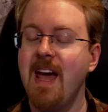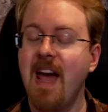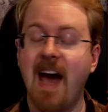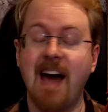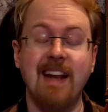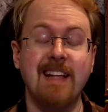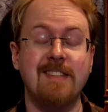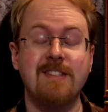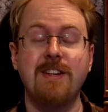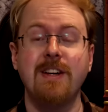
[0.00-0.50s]

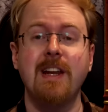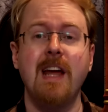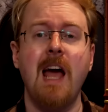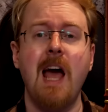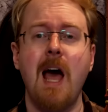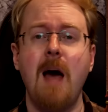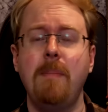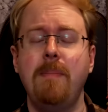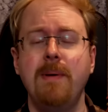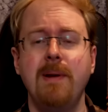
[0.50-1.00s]
And it's going to
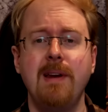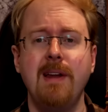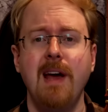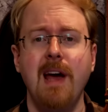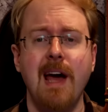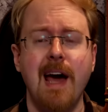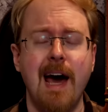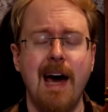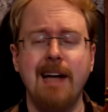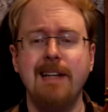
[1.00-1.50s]
happen
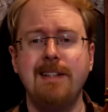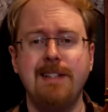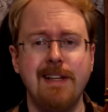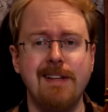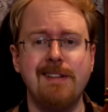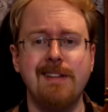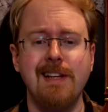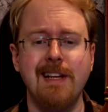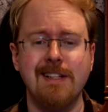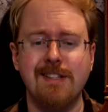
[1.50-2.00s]
at
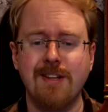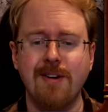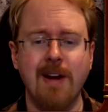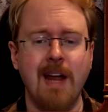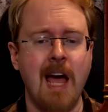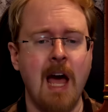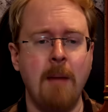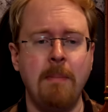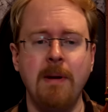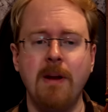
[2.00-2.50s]
Disney, it's going
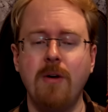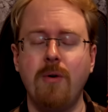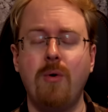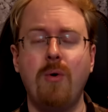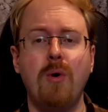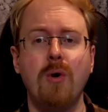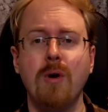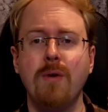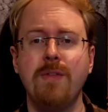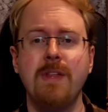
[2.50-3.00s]
to happen at
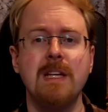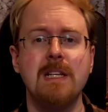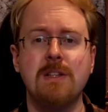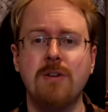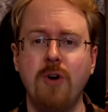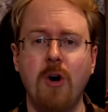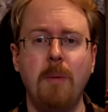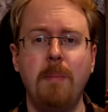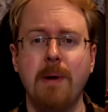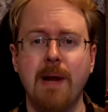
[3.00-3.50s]
all of these
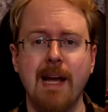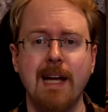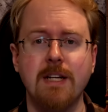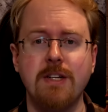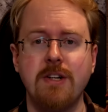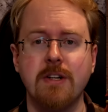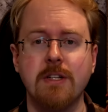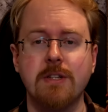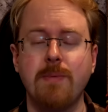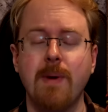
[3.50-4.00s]

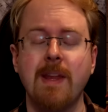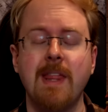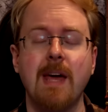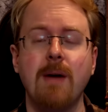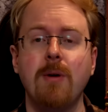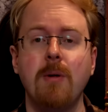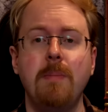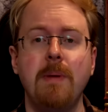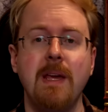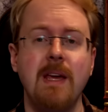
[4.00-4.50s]
corporations where they
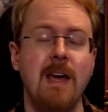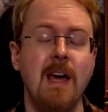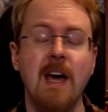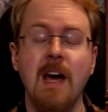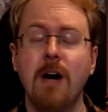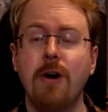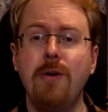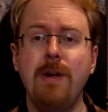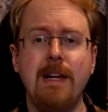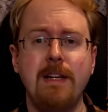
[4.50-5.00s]
will be
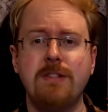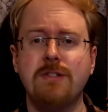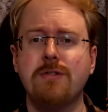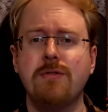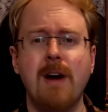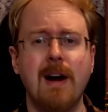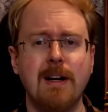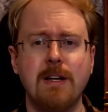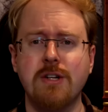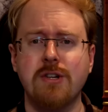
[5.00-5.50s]

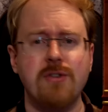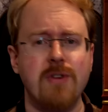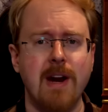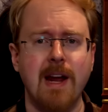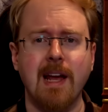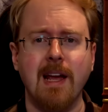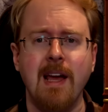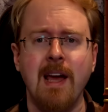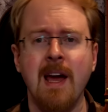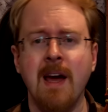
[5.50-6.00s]

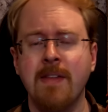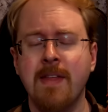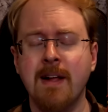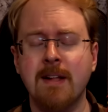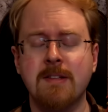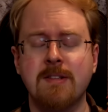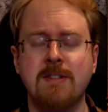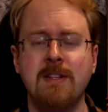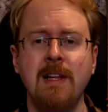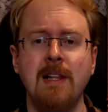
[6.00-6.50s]
restructuring.
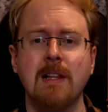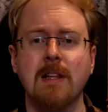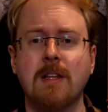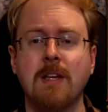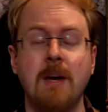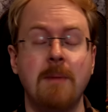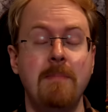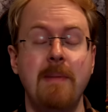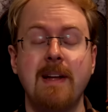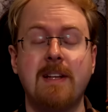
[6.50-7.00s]
They'll still
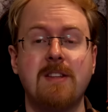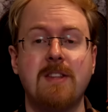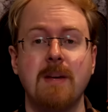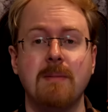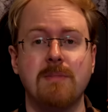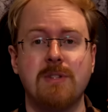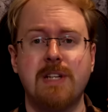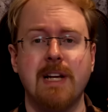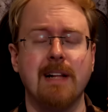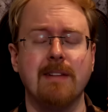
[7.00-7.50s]
commit
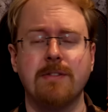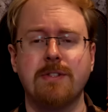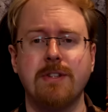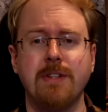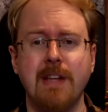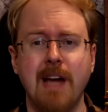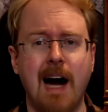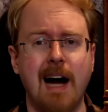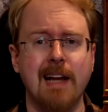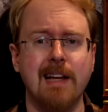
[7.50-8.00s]
themselves to
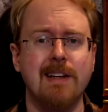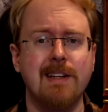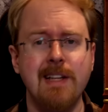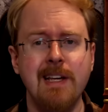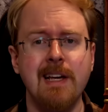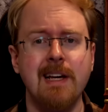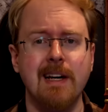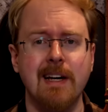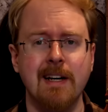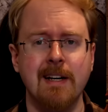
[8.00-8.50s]
the
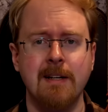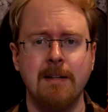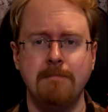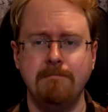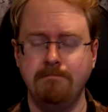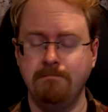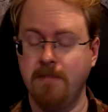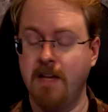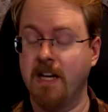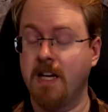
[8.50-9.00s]
idea,
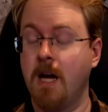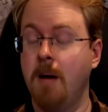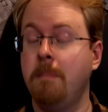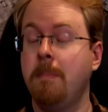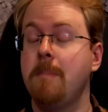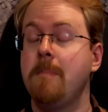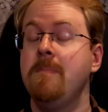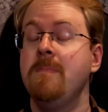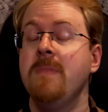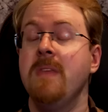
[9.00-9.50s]
hiccup,
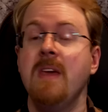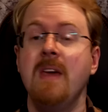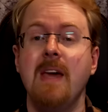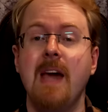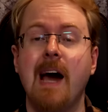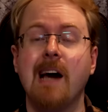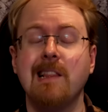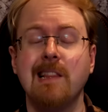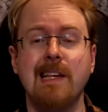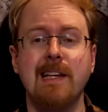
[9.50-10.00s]

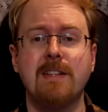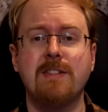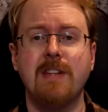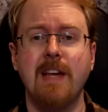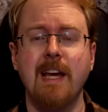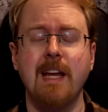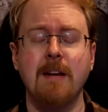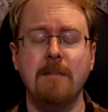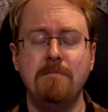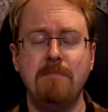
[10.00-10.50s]
at least
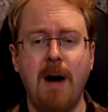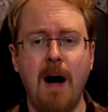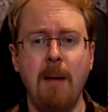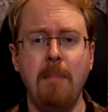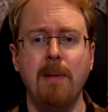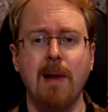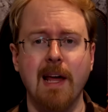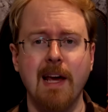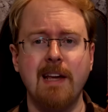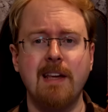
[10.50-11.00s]
in
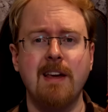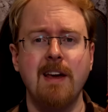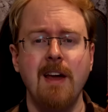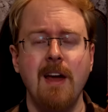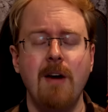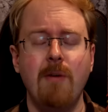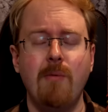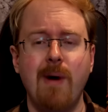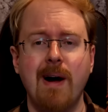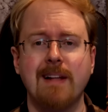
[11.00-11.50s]
public,
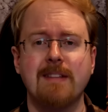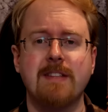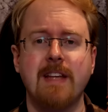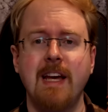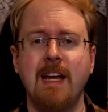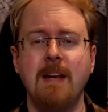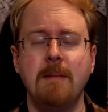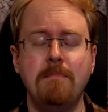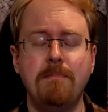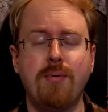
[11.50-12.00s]
whilst
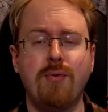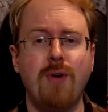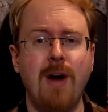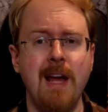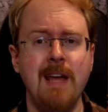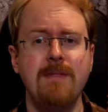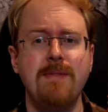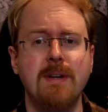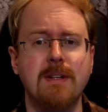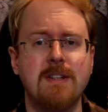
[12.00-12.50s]
in
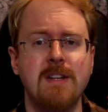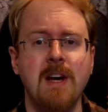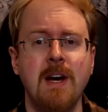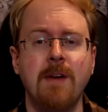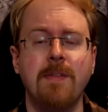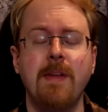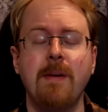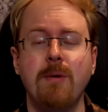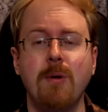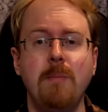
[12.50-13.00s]
private
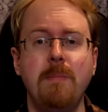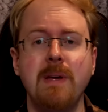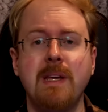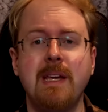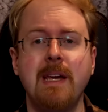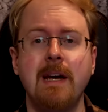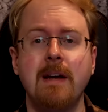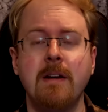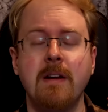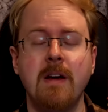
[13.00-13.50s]
they will
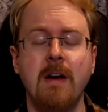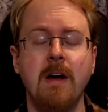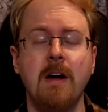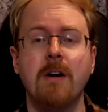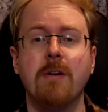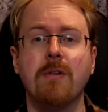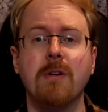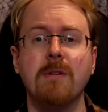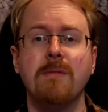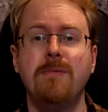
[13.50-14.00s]
begin
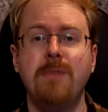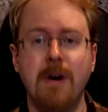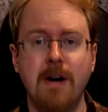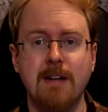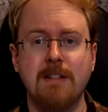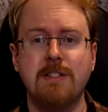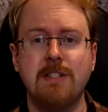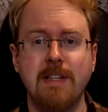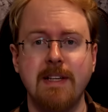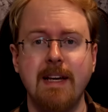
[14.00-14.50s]

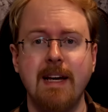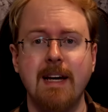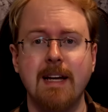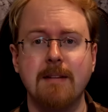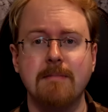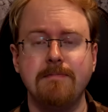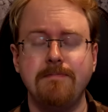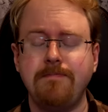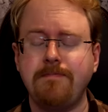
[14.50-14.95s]
reversing it.